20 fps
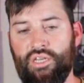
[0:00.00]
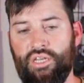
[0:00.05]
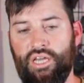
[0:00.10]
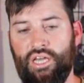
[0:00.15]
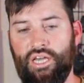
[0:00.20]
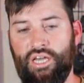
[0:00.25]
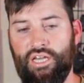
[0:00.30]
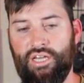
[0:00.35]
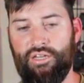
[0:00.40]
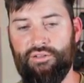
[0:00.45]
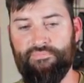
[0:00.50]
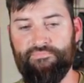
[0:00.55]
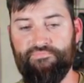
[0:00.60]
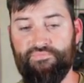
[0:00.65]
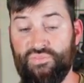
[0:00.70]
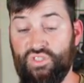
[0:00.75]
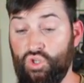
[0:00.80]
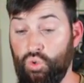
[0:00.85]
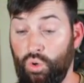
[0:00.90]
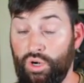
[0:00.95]

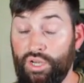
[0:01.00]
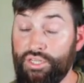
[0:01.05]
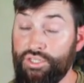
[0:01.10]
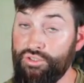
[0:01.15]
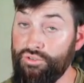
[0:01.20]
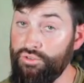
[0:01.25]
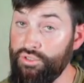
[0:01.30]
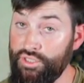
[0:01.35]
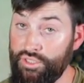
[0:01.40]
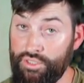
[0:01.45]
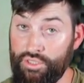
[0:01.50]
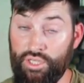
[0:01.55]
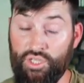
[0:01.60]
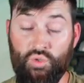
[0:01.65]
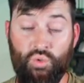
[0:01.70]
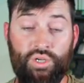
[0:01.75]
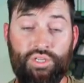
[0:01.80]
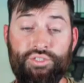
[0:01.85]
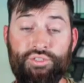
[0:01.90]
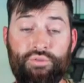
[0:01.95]
um, 22s, this is a
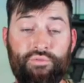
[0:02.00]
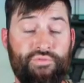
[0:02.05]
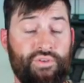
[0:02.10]
22,